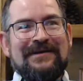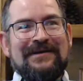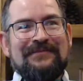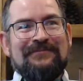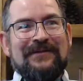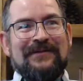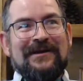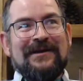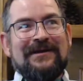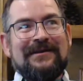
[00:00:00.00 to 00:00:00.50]

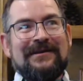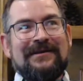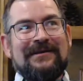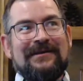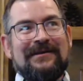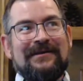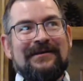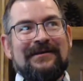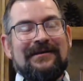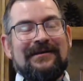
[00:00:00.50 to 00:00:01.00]
But
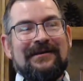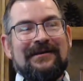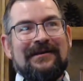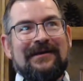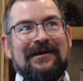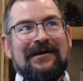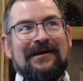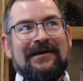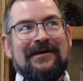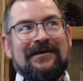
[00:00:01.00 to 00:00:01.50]

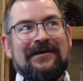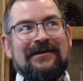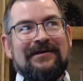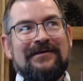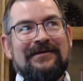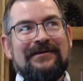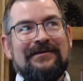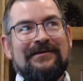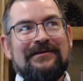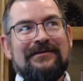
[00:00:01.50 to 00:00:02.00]
I,